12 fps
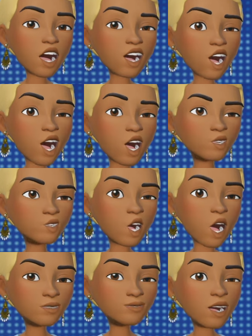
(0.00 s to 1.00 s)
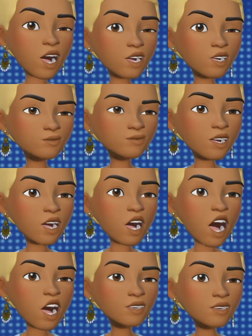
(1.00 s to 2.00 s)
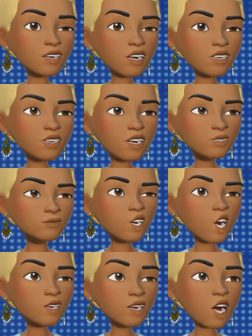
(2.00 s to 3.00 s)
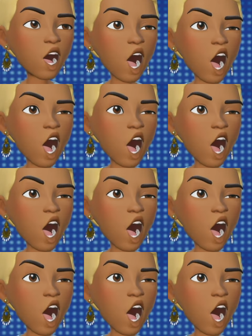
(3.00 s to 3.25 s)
that she will be supporting Harris and Tim Walz.